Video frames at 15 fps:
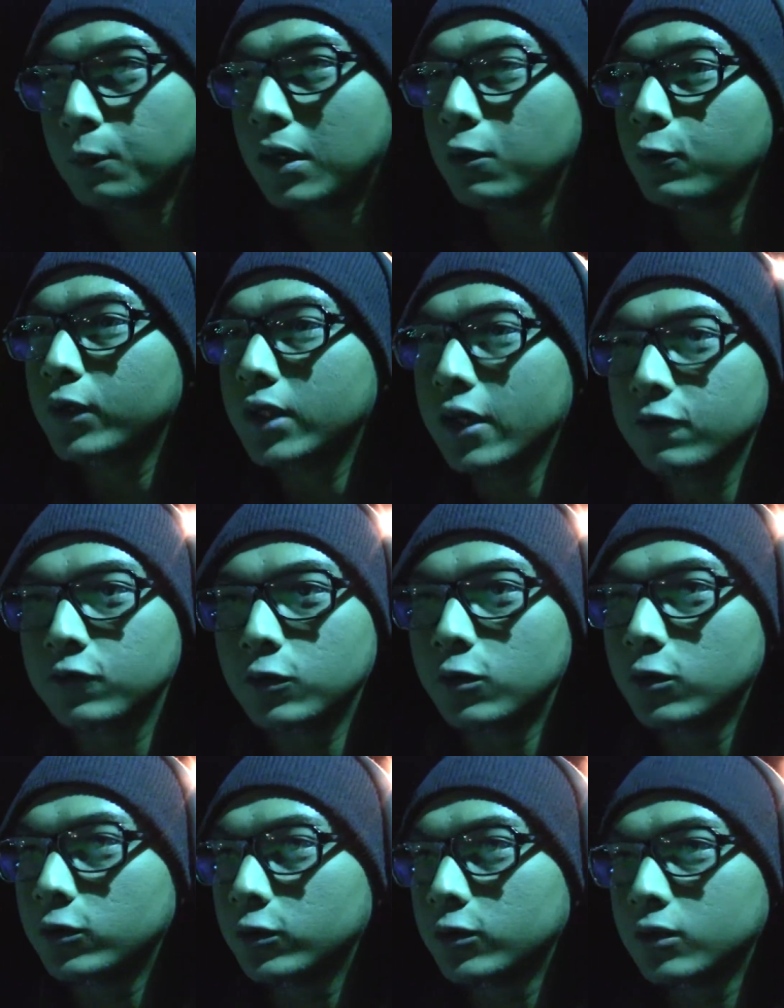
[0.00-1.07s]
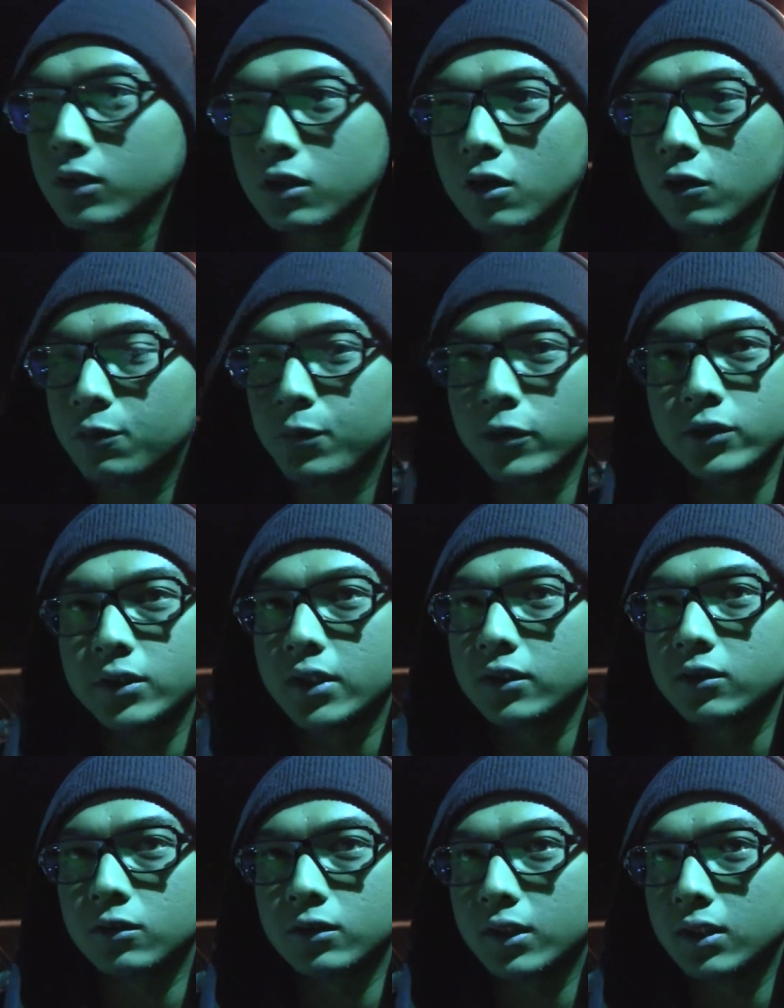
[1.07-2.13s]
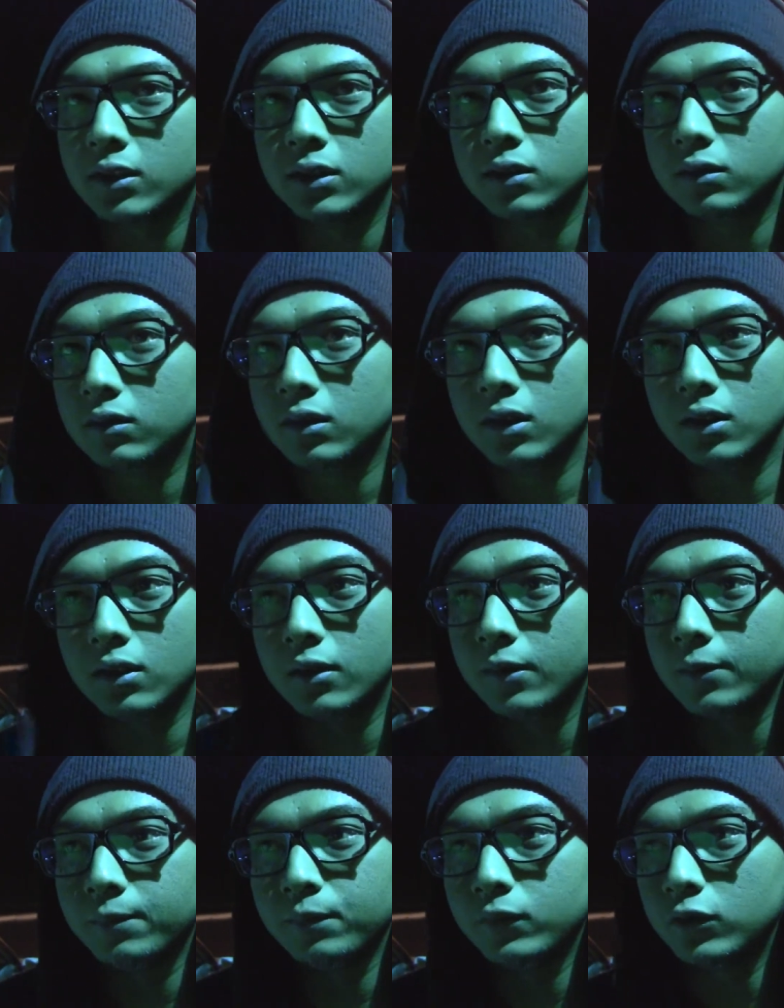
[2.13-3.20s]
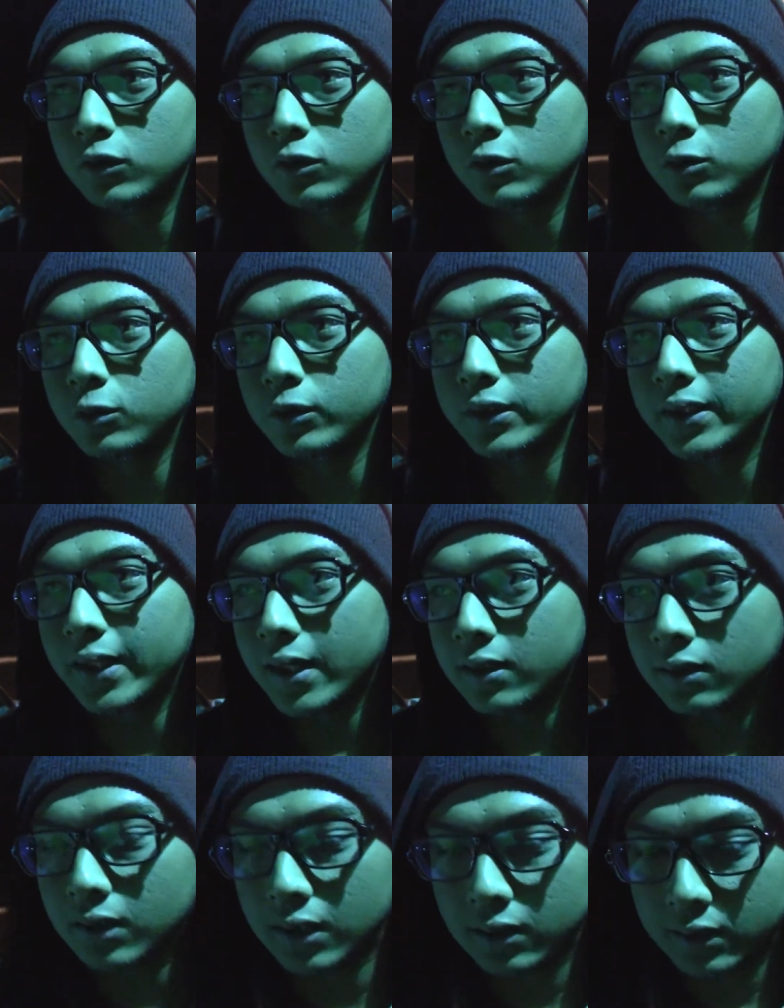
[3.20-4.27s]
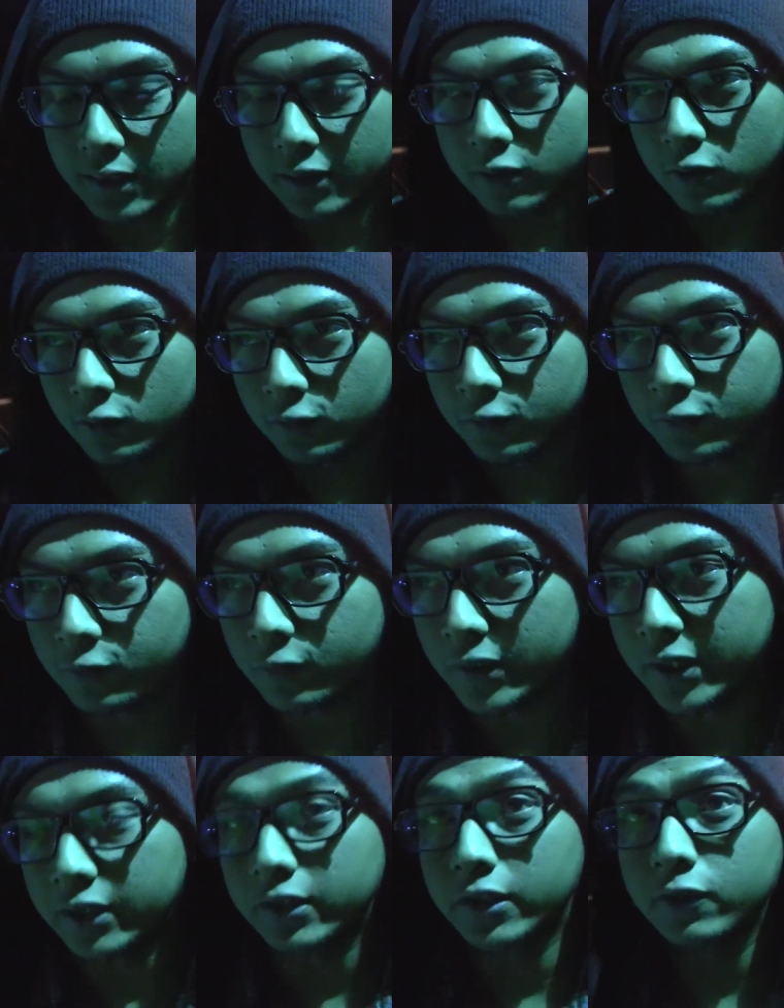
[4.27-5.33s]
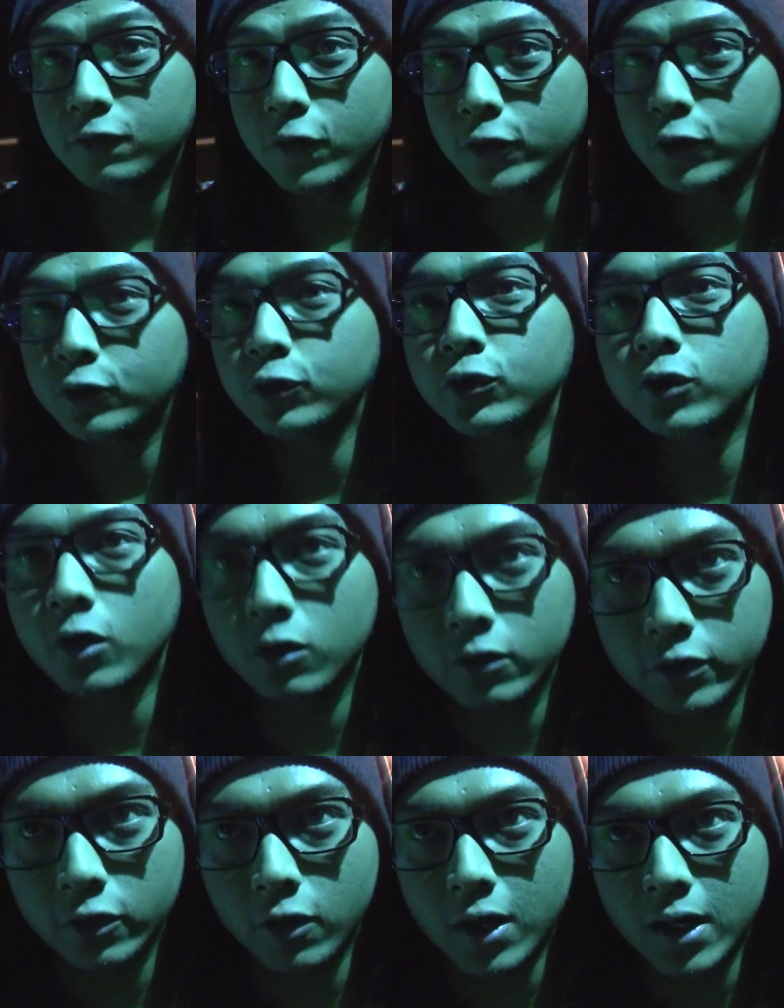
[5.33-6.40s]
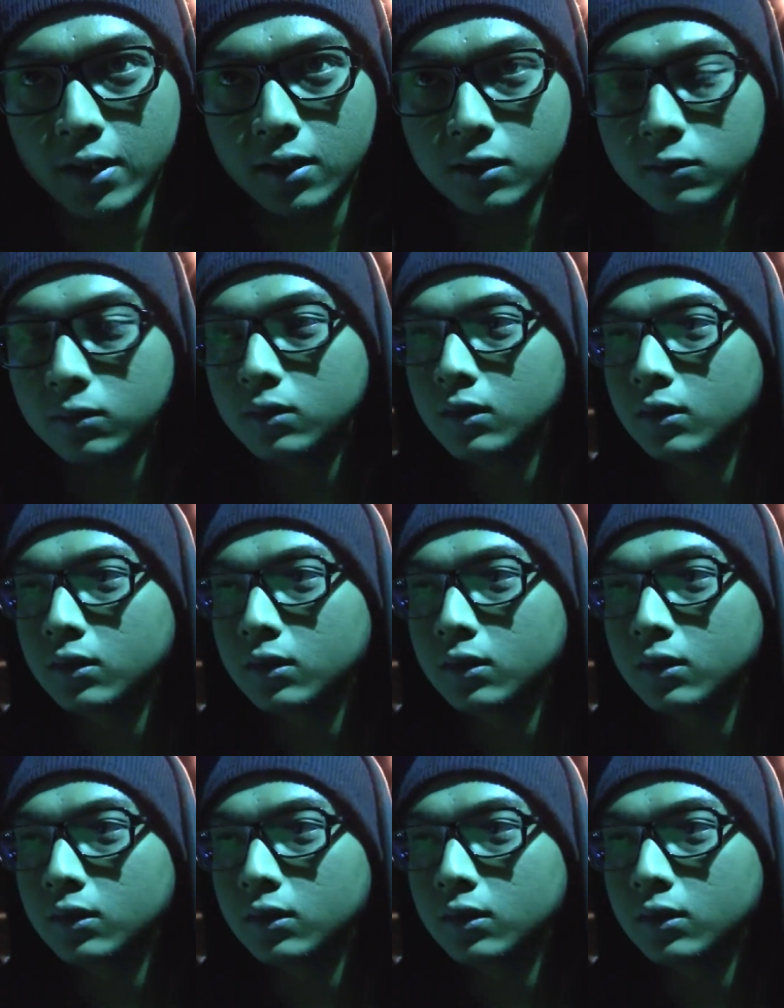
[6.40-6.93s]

but we have to go through a lot of process on getting um, to get that kind of area for you to talk your heart out.